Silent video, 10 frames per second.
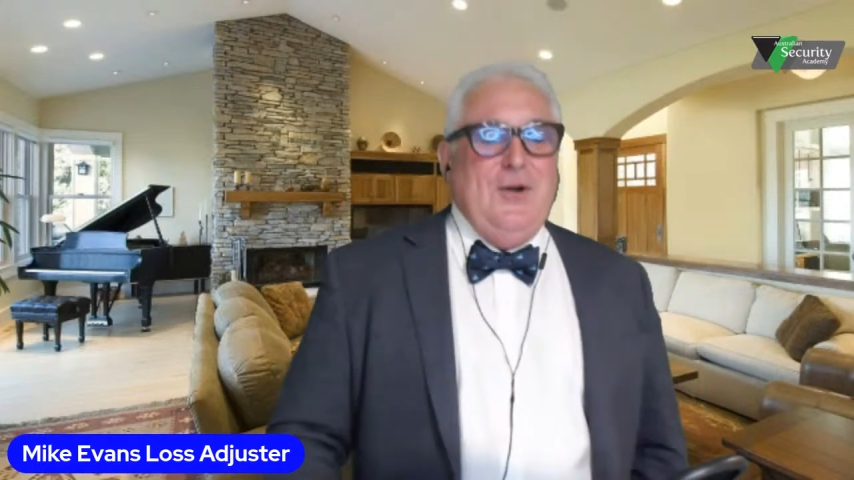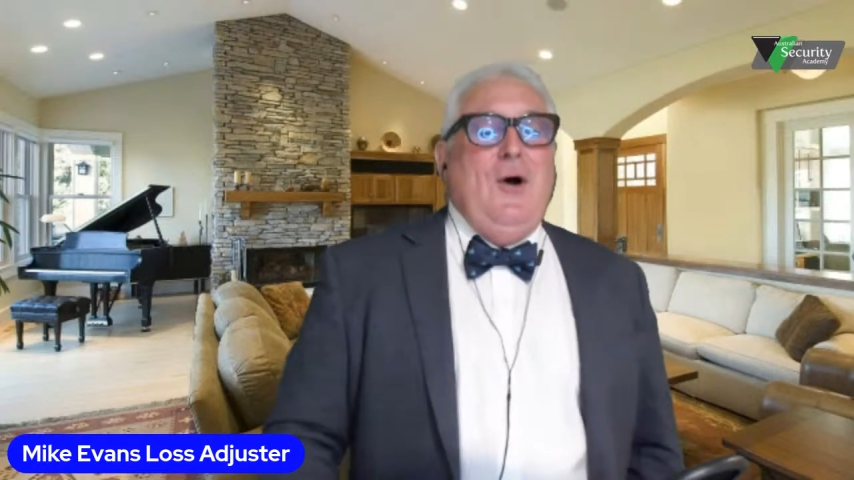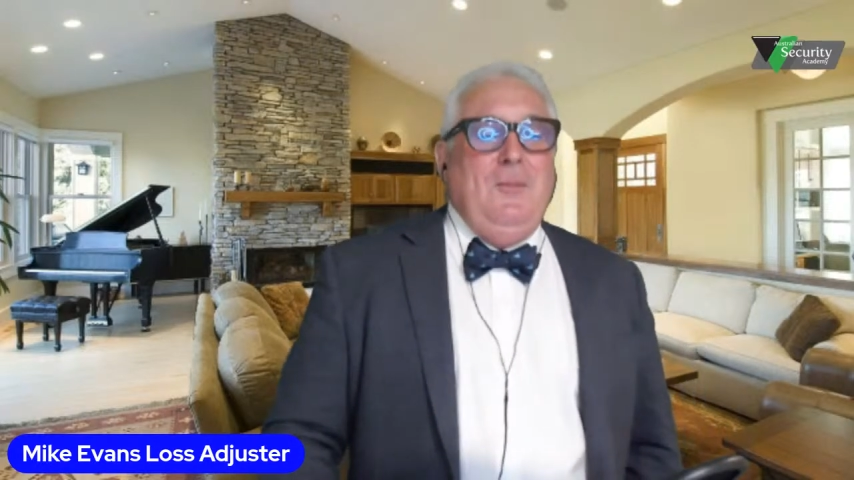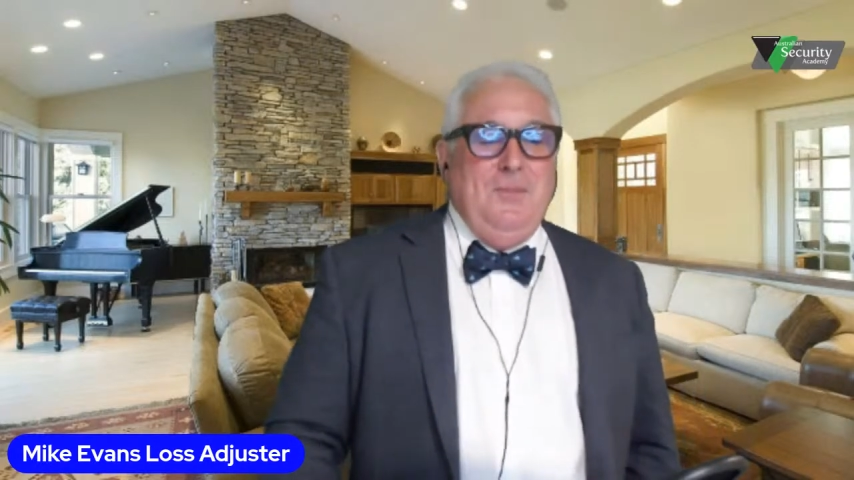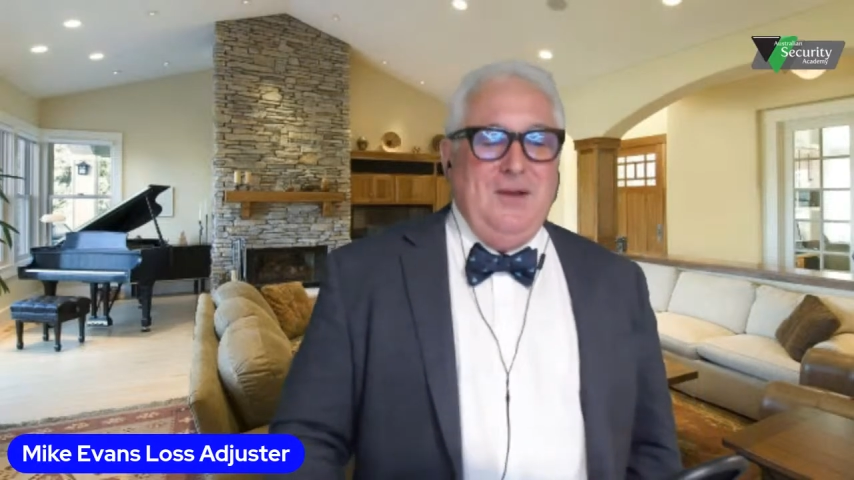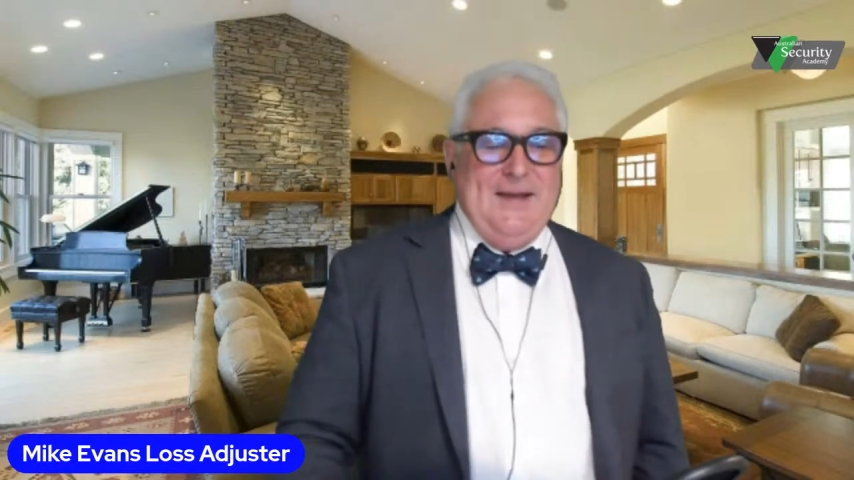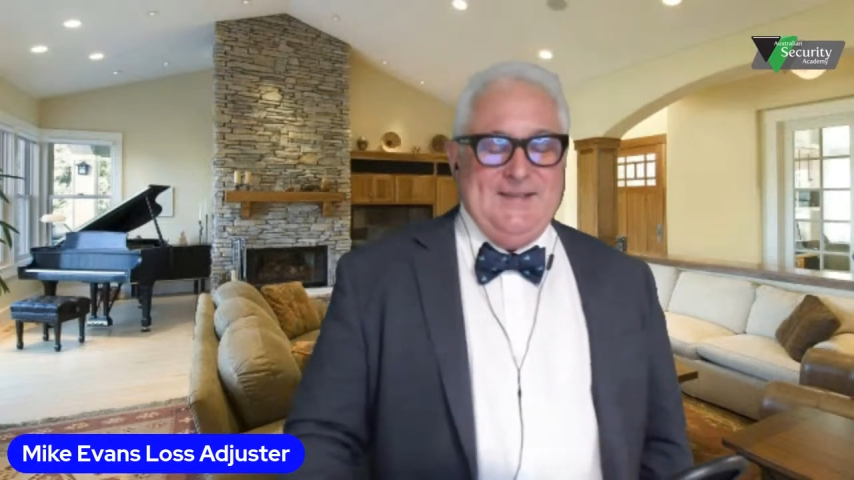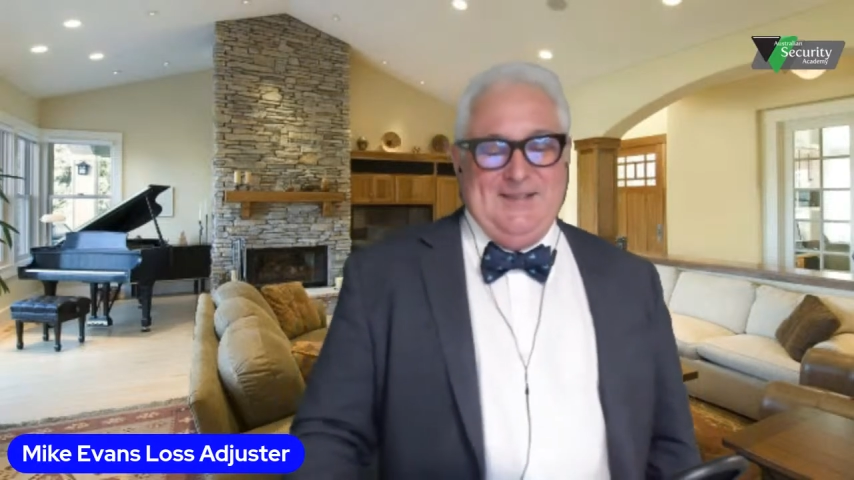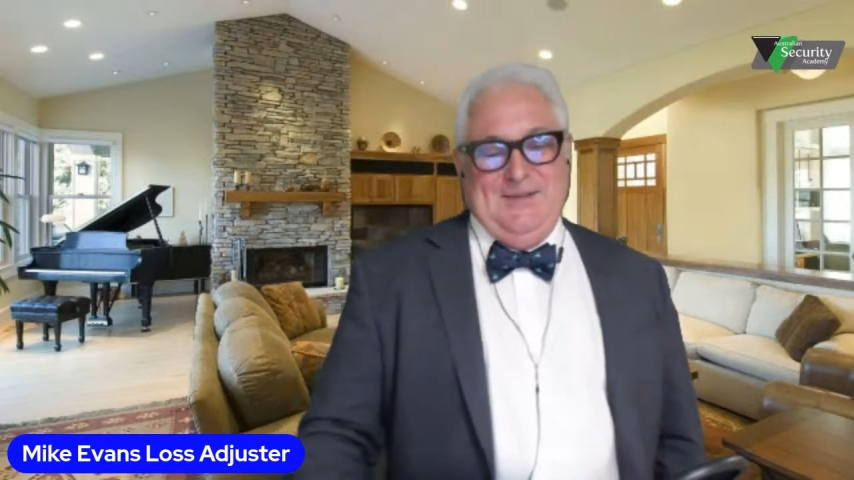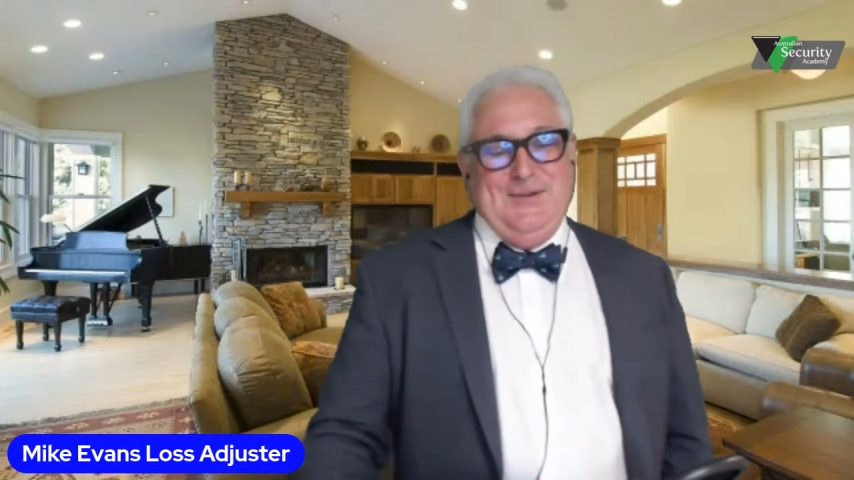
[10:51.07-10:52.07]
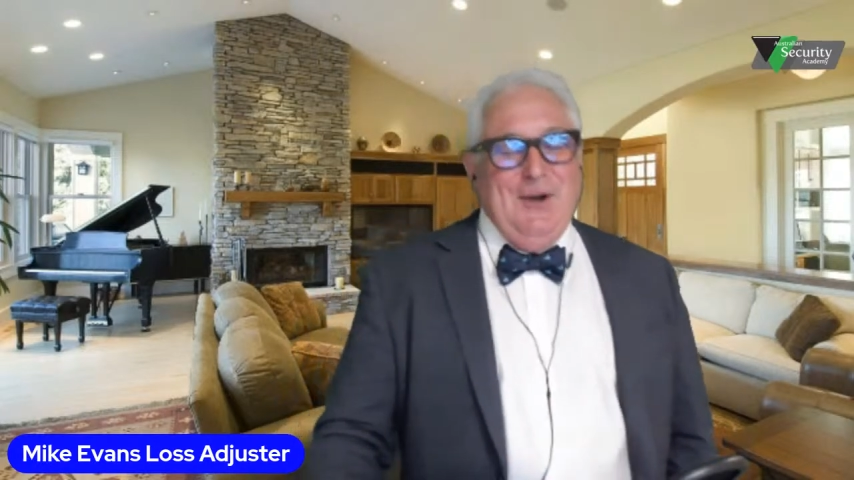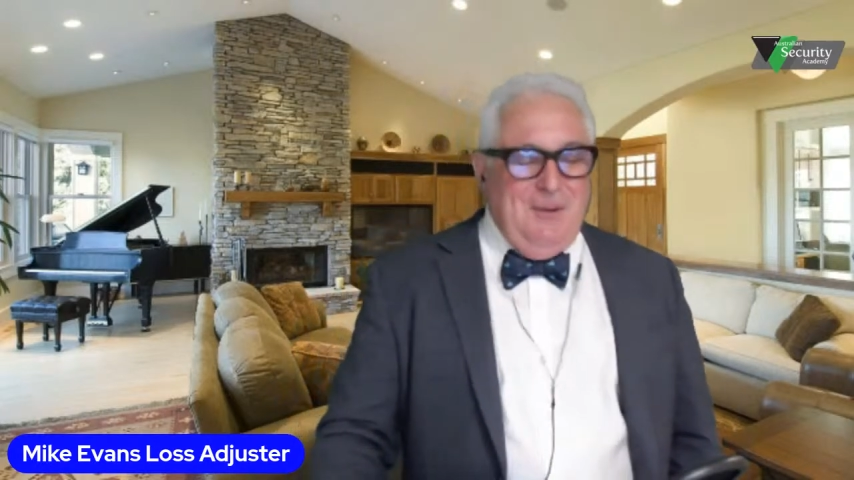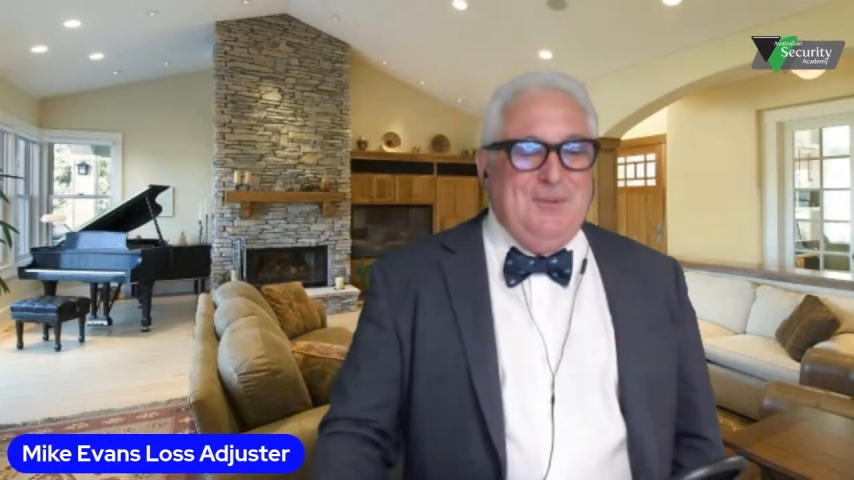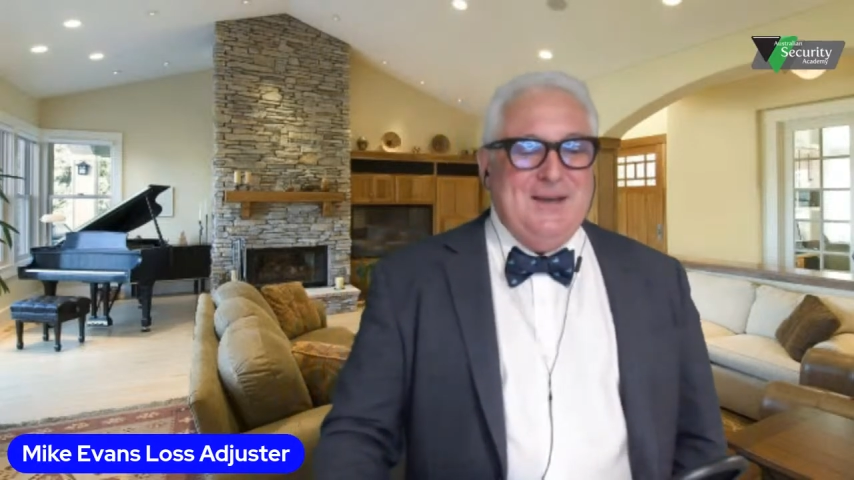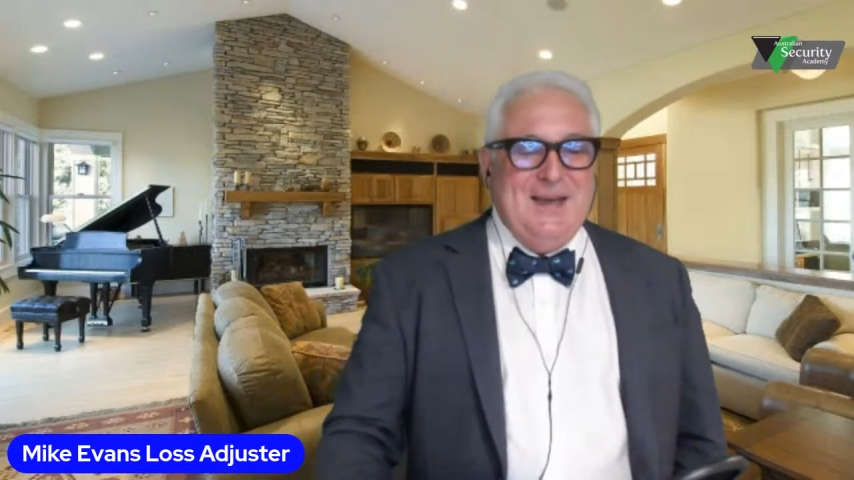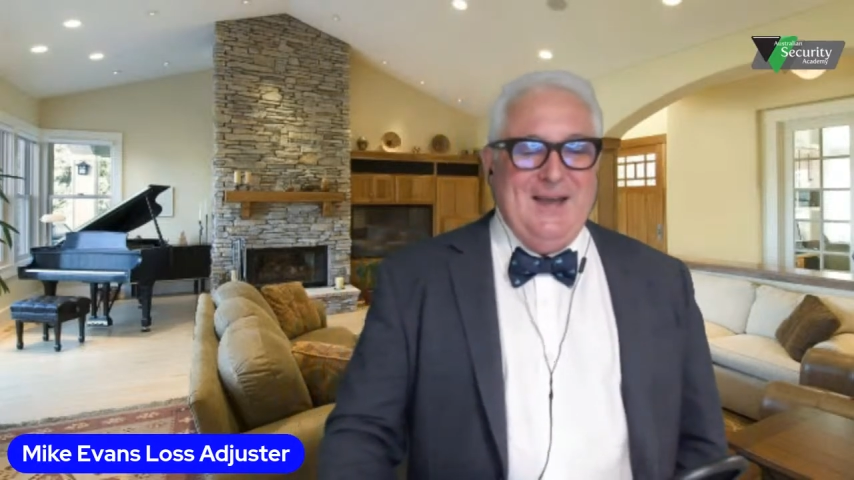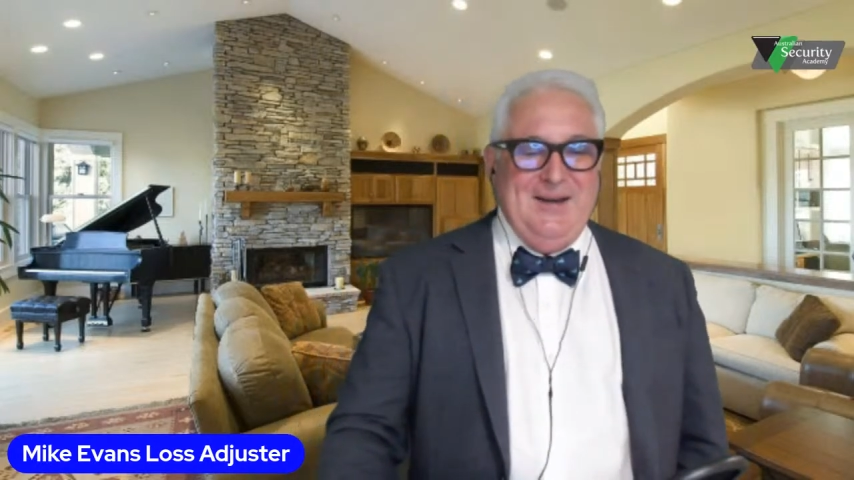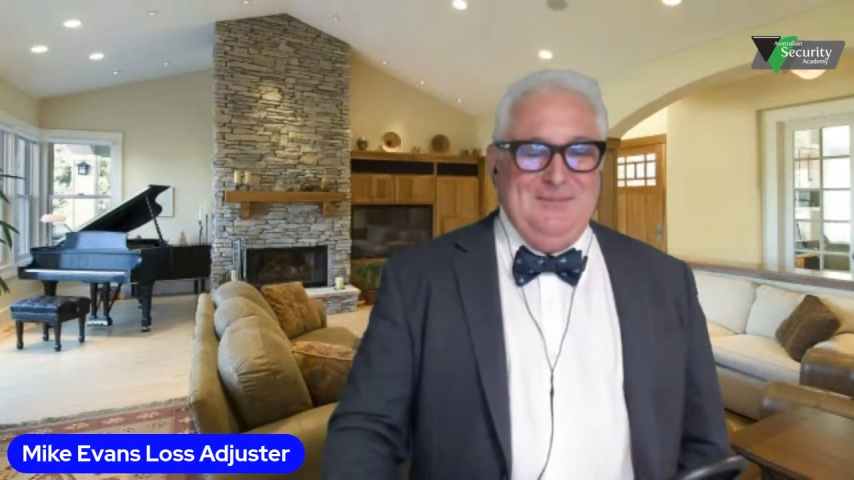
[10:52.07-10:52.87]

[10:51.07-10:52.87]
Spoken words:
complex and complicated